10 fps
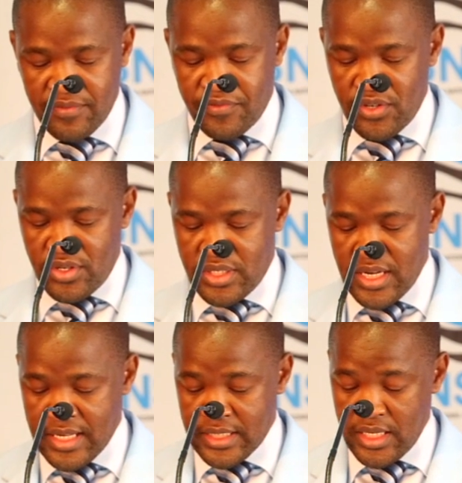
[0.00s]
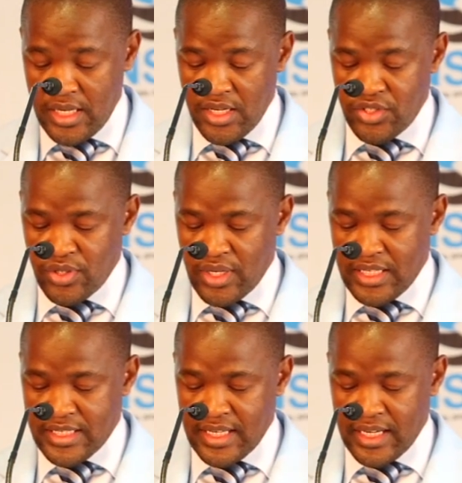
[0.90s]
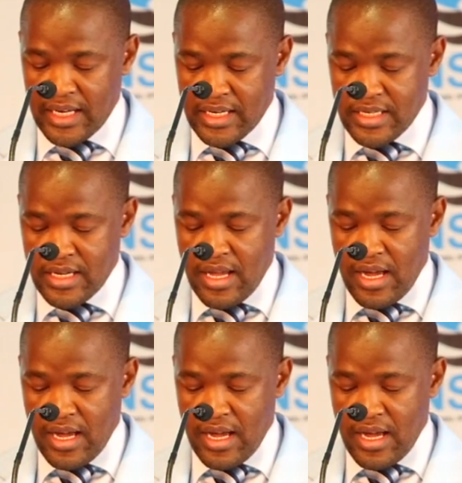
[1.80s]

volunteers during the second